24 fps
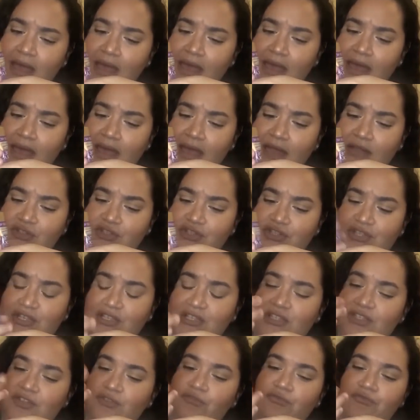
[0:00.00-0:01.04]
And
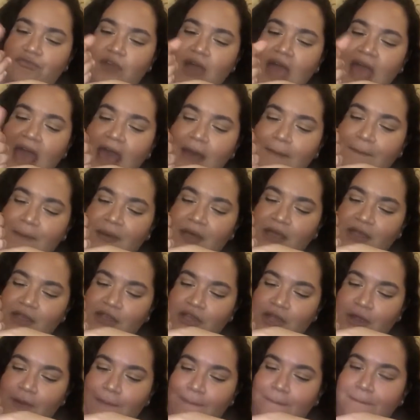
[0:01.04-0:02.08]
just wrap
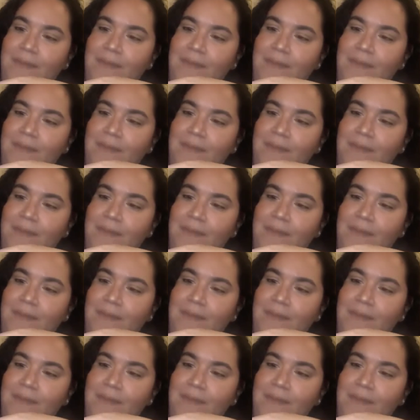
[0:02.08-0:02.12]
your